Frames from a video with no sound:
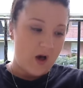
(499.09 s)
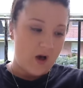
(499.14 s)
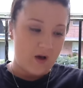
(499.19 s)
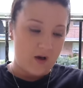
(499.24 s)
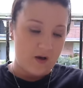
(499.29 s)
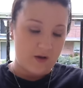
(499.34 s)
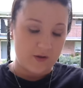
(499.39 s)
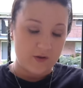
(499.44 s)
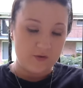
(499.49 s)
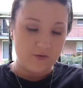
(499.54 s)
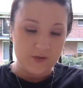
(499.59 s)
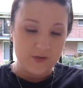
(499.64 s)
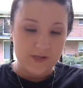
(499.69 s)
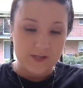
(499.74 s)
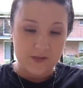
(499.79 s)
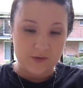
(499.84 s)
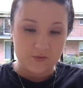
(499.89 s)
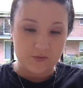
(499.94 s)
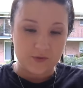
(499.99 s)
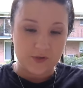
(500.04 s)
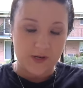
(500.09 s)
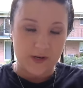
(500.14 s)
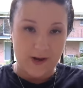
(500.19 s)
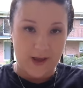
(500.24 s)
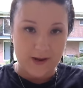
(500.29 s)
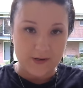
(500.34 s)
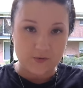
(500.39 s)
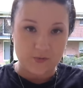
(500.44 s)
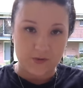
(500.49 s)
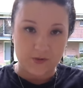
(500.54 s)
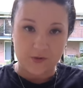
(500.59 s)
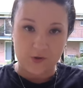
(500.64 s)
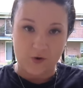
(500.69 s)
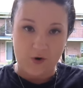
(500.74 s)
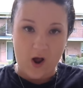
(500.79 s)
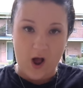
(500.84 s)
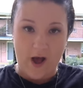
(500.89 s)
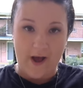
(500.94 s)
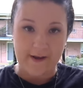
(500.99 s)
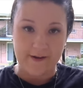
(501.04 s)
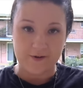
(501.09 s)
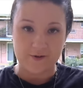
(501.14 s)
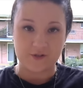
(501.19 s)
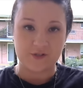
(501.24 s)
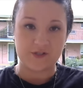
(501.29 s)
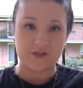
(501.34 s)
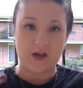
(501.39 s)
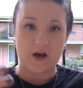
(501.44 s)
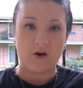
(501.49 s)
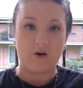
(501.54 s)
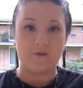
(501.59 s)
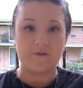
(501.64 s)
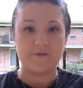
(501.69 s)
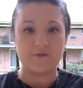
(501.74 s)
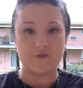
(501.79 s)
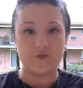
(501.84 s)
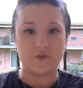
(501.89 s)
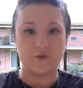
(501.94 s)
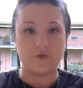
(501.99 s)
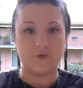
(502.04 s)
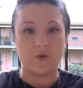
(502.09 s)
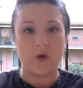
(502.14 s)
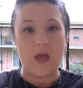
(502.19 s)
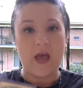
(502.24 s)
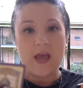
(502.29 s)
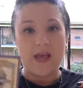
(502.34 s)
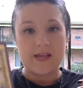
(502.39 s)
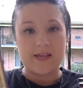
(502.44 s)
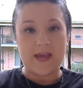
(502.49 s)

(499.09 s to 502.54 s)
You need to connect with your higher self to